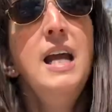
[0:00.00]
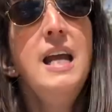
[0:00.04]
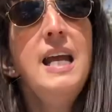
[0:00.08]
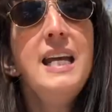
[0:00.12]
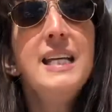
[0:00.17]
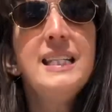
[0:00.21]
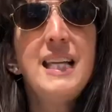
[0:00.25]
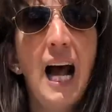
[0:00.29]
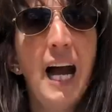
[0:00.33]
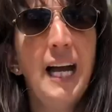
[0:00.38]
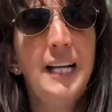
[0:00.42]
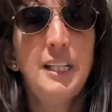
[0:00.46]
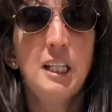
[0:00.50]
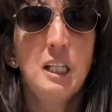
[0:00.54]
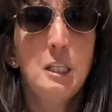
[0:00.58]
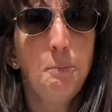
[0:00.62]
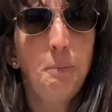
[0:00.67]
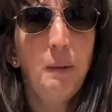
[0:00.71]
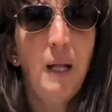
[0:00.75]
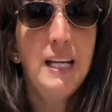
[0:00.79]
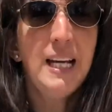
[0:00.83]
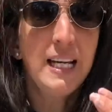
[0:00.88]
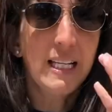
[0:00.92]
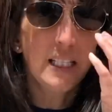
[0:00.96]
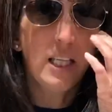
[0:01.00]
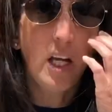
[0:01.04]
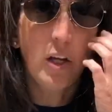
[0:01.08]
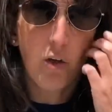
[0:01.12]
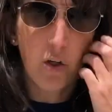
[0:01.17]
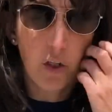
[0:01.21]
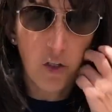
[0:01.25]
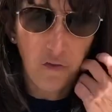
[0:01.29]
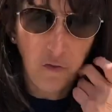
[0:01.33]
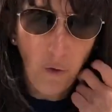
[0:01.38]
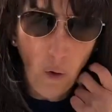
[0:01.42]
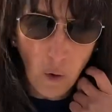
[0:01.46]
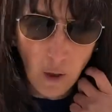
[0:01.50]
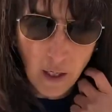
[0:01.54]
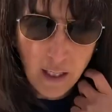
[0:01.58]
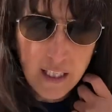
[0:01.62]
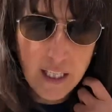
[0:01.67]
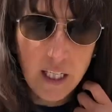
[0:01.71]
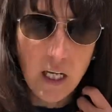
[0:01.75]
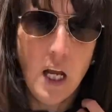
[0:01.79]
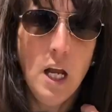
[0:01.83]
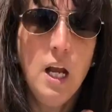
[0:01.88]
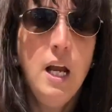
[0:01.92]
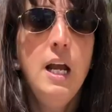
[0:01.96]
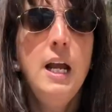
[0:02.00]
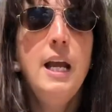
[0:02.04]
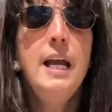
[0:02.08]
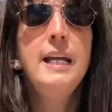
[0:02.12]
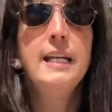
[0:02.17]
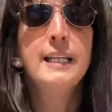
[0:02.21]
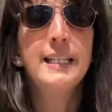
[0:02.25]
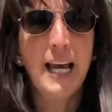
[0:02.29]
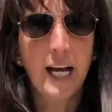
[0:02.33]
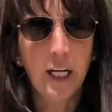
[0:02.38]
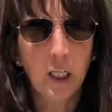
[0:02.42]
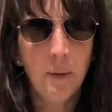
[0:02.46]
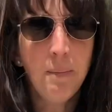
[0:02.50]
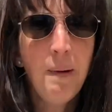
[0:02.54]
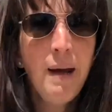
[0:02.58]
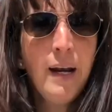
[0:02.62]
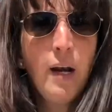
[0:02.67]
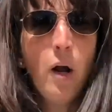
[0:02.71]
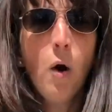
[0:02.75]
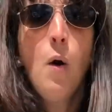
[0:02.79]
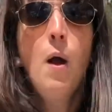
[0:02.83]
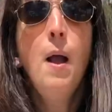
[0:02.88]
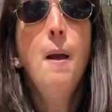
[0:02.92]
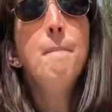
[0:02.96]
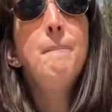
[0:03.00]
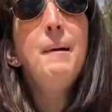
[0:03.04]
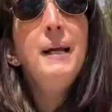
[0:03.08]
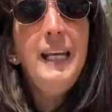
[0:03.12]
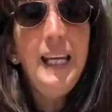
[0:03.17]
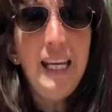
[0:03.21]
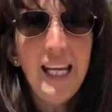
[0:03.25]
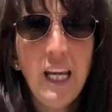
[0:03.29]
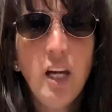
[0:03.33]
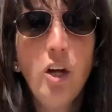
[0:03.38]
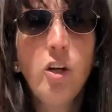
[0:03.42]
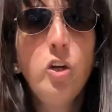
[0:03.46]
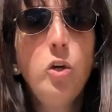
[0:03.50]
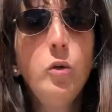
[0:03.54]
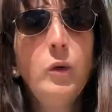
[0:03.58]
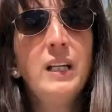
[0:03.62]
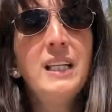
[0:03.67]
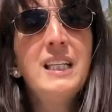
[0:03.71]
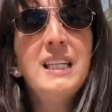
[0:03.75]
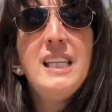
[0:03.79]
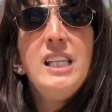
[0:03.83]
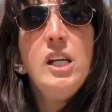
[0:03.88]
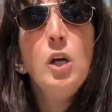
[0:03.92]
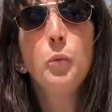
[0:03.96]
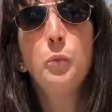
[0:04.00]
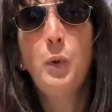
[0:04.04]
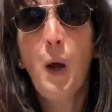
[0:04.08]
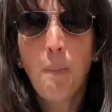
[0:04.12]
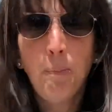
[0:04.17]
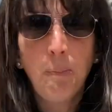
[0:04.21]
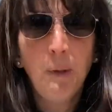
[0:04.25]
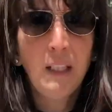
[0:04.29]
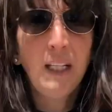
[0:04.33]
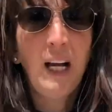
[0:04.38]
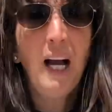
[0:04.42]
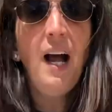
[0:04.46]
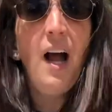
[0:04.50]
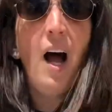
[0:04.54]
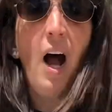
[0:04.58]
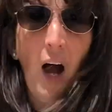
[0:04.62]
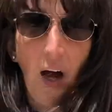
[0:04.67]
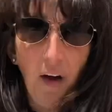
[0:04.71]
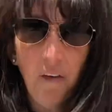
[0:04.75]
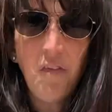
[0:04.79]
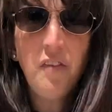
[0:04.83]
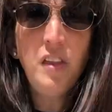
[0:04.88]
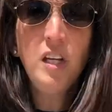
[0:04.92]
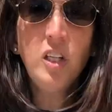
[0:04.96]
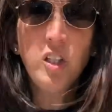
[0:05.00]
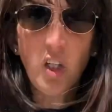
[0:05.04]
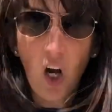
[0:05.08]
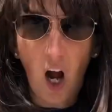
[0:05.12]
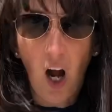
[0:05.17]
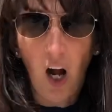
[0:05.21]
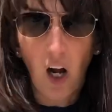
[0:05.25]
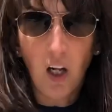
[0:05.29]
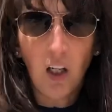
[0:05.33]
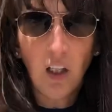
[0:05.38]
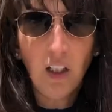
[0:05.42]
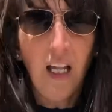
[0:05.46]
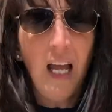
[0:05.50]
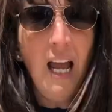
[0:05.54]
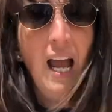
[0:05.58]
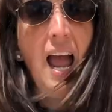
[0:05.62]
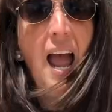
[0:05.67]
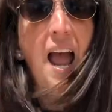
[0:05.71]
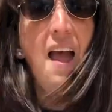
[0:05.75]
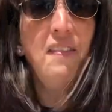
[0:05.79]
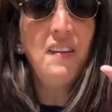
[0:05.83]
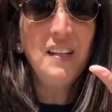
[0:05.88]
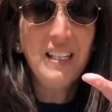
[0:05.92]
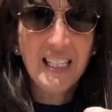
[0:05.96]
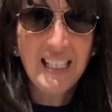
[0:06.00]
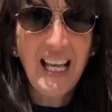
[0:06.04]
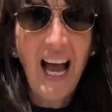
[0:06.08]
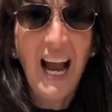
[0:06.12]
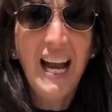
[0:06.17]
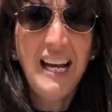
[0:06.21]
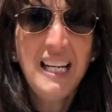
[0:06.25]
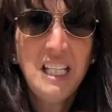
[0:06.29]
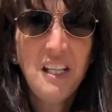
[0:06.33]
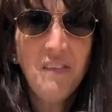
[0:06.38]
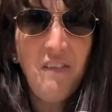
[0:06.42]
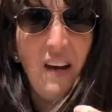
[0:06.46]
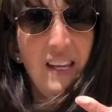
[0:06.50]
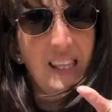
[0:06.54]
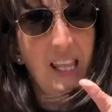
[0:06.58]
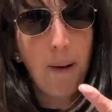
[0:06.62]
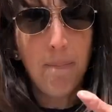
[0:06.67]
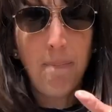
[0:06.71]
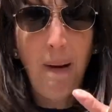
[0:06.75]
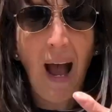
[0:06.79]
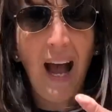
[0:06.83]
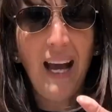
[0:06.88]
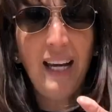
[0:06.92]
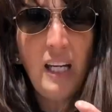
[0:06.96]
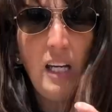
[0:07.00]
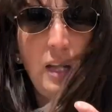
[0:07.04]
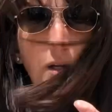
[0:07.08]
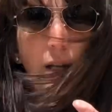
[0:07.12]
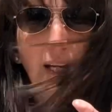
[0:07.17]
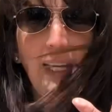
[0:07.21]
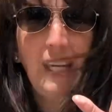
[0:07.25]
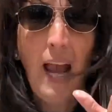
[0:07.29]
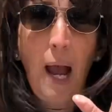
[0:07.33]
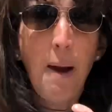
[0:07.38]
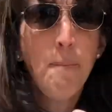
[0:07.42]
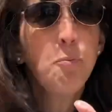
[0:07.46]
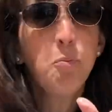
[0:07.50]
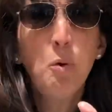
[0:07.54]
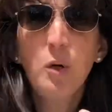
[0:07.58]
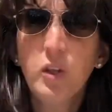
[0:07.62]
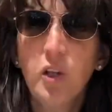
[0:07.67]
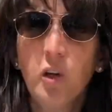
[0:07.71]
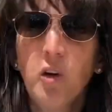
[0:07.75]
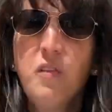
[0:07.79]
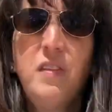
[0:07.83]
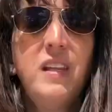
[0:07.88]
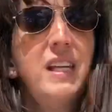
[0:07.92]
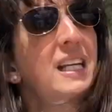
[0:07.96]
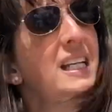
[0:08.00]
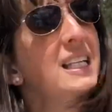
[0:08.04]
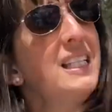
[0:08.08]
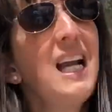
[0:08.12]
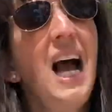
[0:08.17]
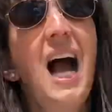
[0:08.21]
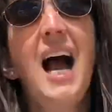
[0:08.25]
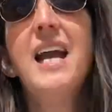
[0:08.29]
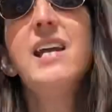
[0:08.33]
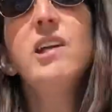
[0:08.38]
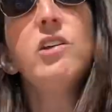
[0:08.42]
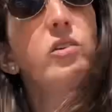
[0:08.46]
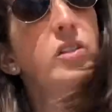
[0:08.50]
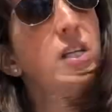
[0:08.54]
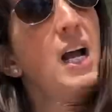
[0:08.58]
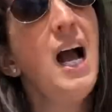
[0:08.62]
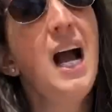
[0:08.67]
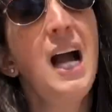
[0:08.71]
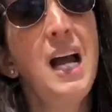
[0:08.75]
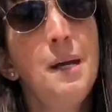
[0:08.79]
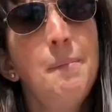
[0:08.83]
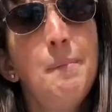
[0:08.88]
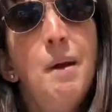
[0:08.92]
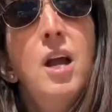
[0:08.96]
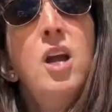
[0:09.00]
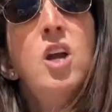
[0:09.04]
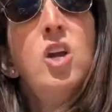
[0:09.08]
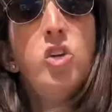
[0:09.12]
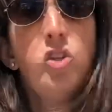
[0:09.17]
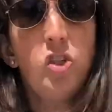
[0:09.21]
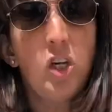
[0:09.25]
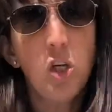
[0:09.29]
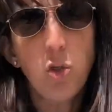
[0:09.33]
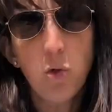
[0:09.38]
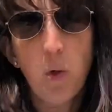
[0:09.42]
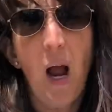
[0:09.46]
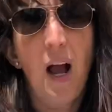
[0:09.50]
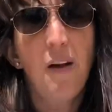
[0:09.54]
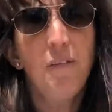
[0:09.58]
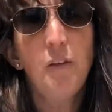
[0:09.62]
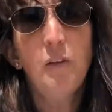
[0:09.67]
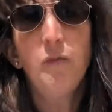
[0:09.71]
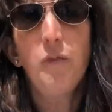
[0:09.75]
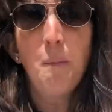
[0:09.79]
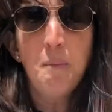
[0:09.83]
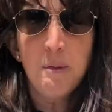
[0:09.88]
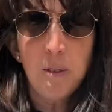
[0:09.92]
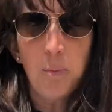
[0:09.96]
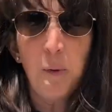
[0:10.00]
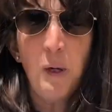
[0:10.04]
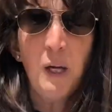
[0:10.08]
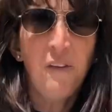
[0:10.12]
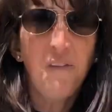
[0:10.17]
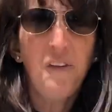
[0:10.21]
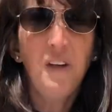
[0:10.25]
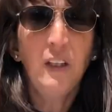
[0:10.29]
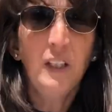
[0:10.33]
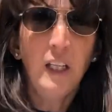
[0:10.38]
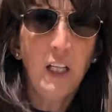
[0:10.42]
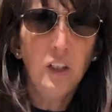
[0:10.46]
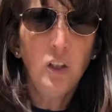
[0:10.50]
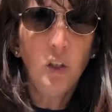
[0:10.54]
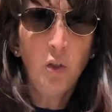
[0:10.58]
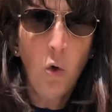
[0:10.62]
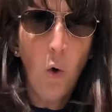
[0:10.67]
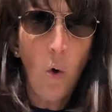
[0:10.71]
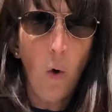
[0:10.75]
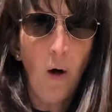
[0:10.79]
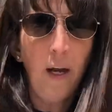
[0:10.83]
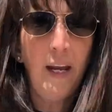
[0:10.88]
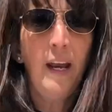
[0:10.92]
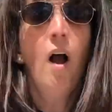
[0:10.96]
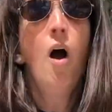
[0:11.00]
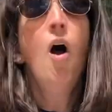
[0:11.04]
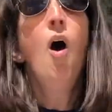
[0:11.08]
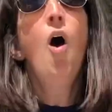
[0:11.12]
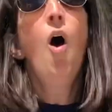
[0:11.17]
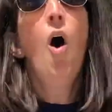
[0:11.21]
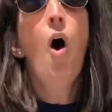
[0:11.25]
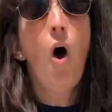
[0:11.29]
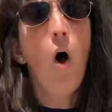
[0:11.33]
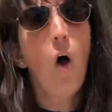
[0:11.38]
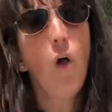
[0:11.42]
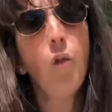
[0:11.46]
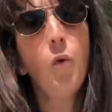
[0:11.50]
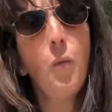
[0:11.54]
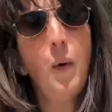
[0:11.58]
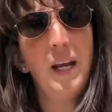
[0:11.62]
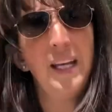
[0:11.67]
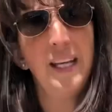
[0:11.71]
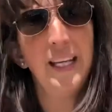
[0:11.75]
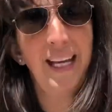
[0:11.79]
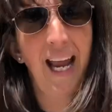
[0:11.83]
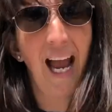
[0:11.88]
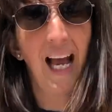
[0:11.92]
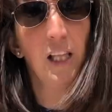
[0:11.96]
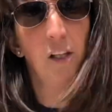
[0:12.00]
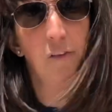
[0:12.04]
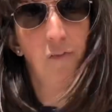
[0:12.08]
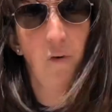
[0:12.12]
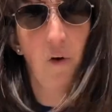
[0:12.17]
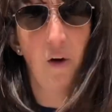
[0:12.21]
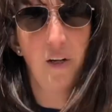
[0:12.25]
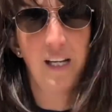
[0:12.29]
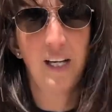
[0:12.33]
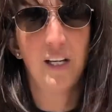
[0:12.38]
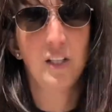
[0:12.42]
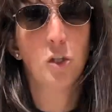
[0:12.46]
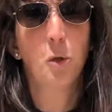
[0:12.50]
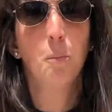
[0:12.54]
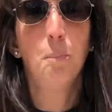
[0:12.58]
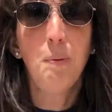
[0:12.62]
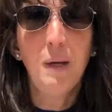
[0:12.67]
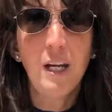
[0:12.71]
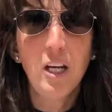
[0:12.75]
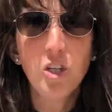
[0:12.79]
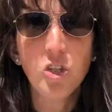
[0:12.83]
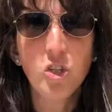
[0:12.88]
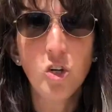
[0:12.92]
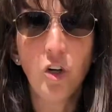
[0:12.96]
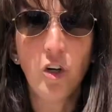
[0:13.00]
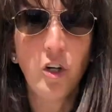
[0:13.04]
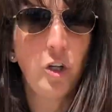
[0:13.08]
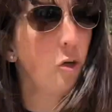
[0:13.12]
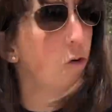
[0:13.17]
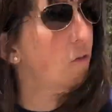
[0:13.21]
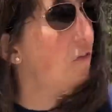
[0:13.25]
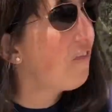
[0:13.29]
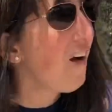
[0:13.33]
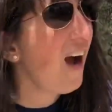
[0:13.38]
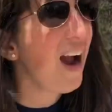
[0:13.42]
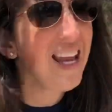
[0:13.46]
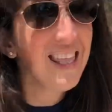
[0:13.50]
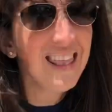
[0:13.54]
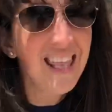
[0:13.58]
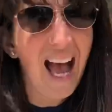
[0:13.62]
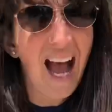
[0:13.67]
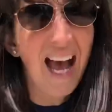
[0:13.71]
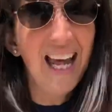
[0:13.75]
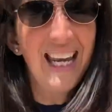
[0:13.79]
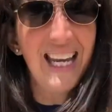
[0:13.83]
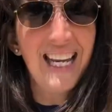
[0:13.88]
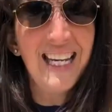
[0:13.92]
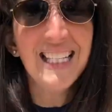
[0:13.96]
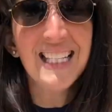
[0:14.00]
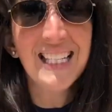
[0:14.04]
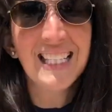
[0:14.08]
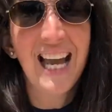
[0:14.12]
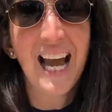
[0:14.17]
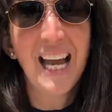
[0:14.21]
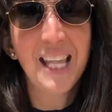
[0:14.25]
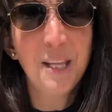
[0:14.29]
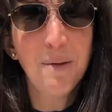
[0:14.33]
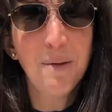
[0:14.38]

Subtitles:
is on display at Sutter's Fort in Sacramento. But here you can see a replica of the doll and the size of it that Patty kept with her the entire time she traveled from Springfield, Illinois, all the way to California. So be sure you find that inside the